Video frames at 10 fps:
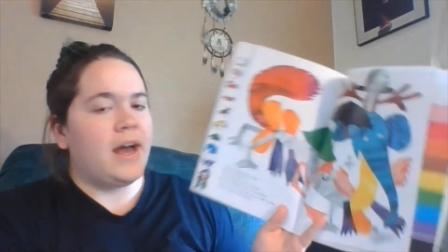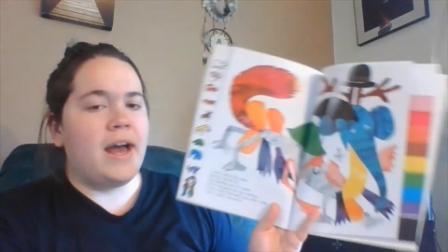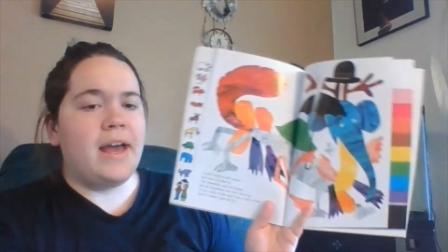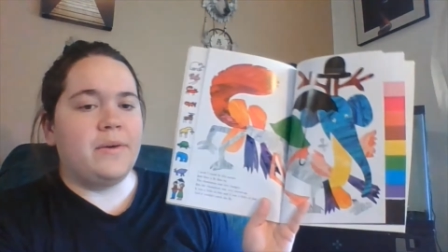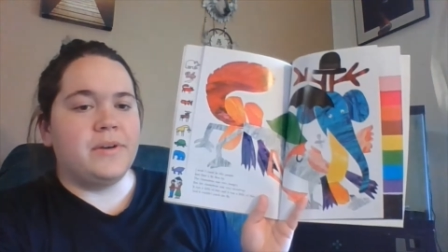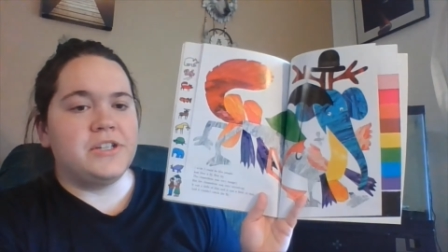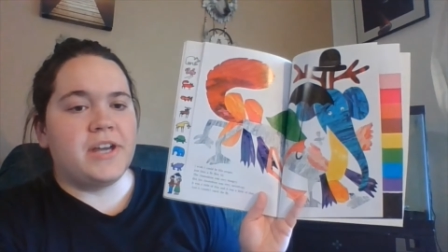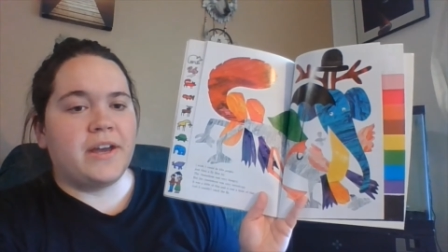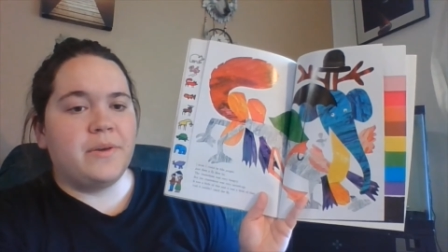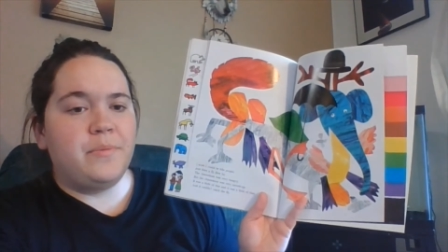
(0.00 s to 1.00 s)
I wish
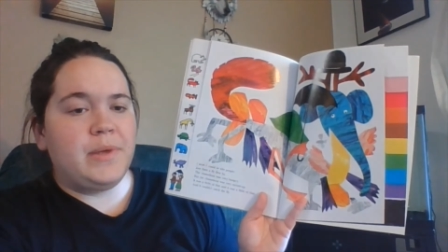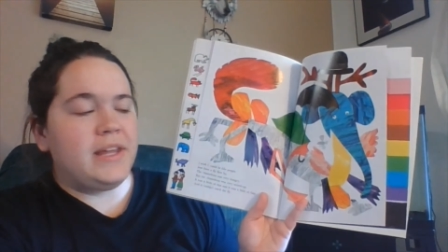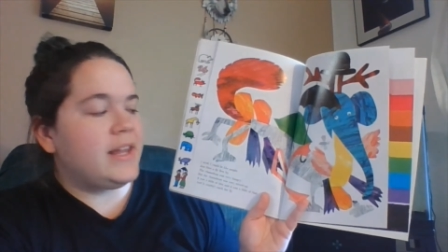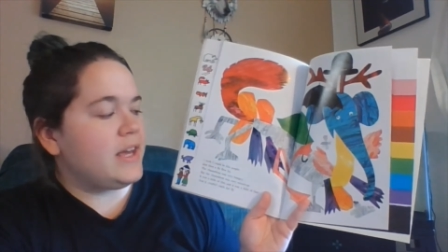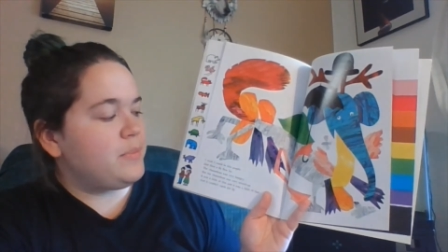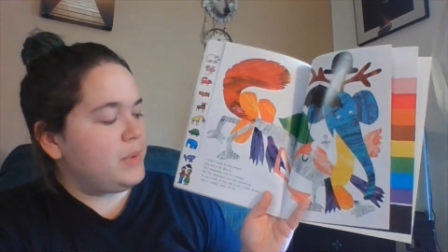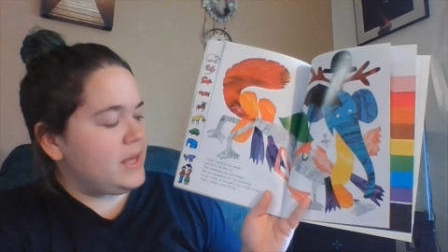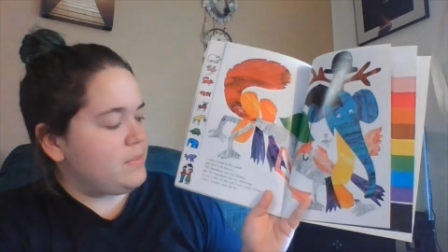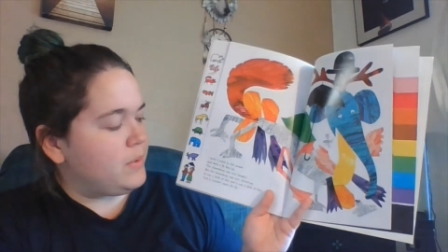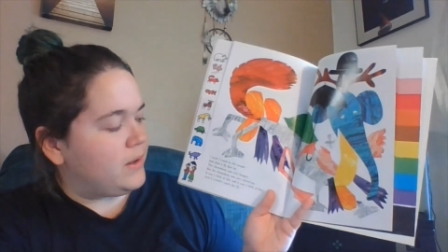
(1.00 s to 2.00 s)
I could be like
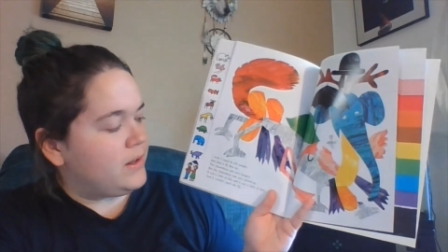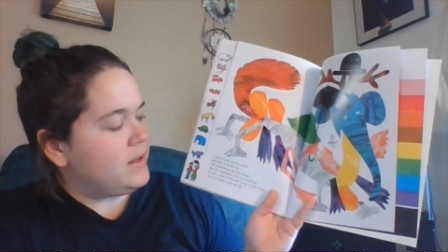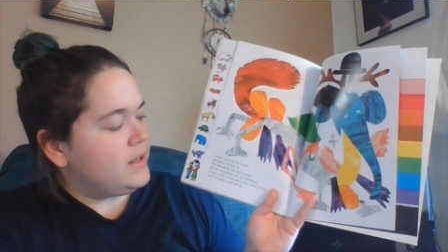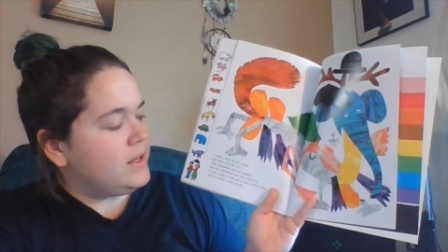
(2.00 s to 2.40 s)
people.